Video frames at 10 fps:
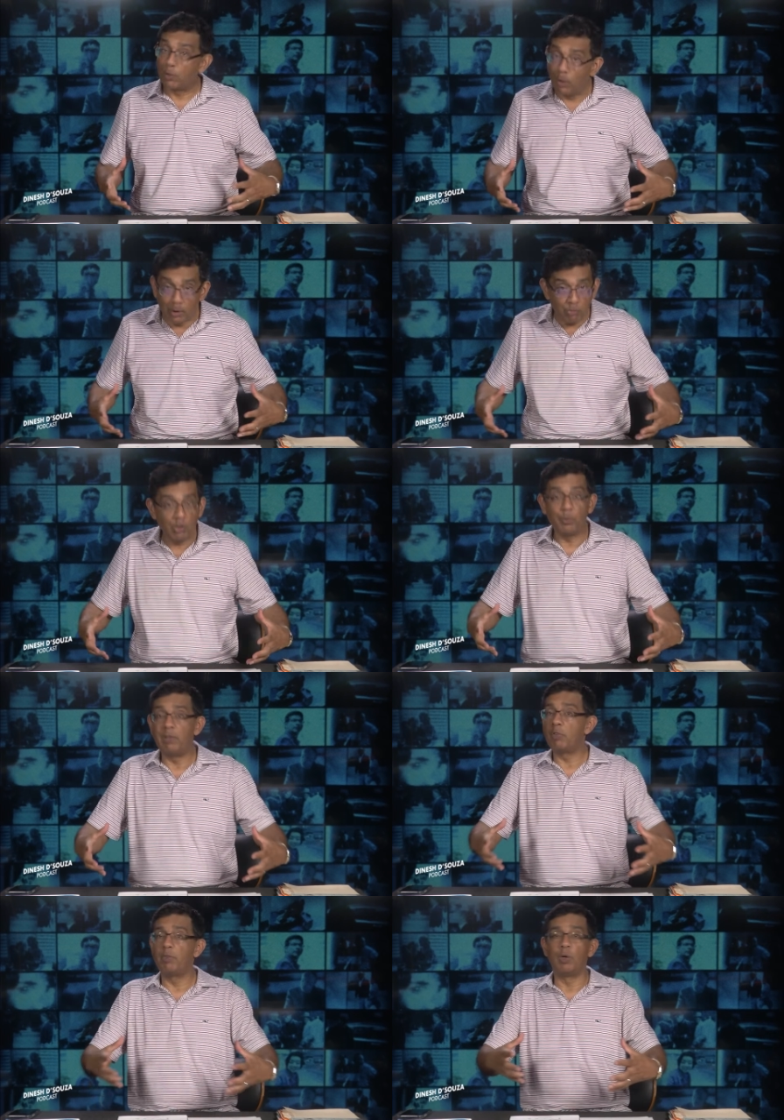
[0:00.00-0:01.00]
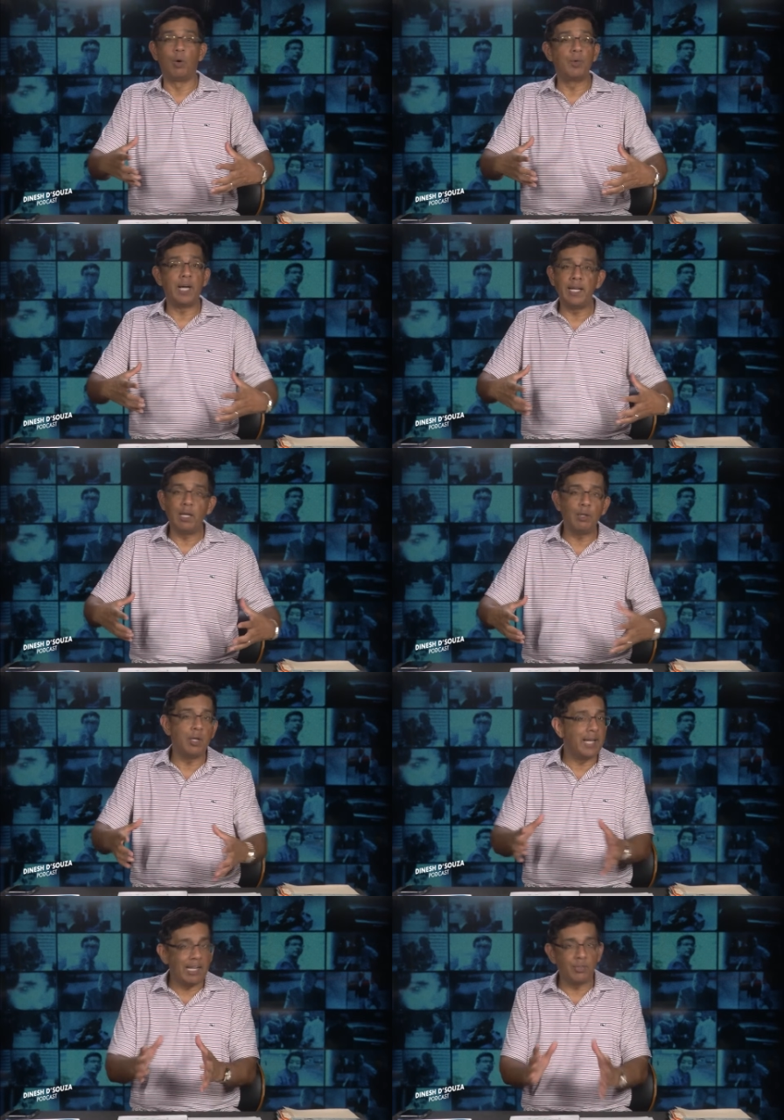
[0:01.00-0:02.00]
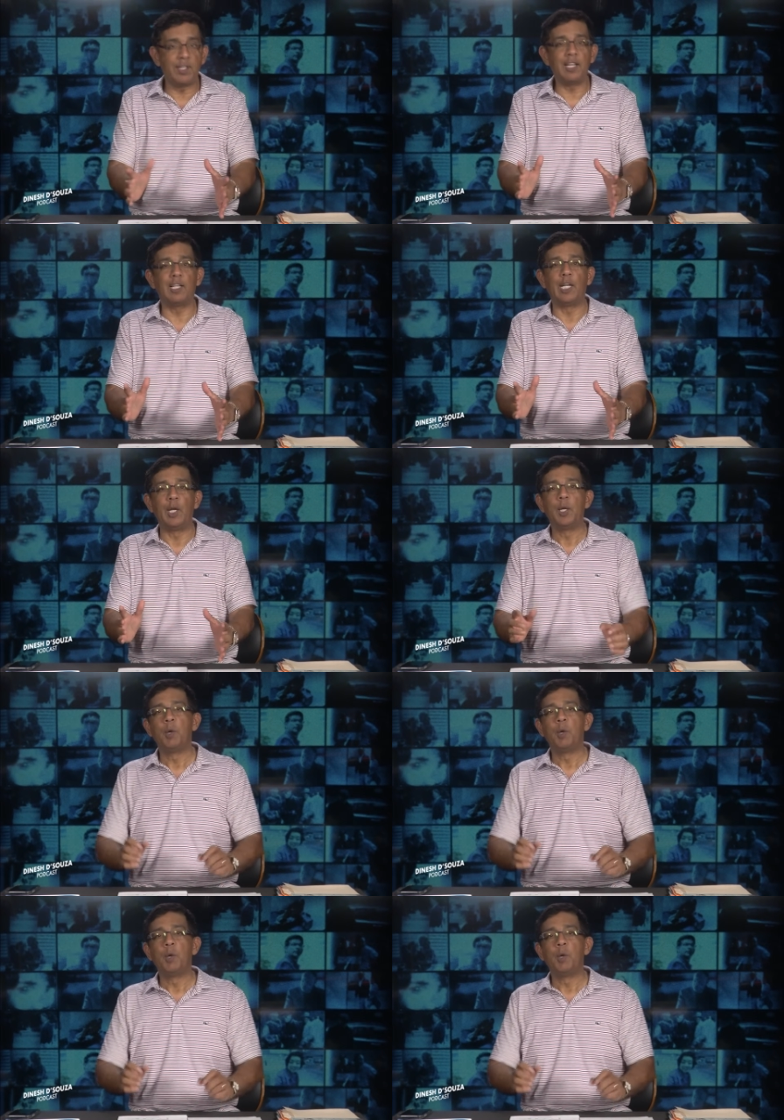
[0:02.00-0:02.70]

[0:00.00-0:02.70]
consequence of your own ideology, not accidentally,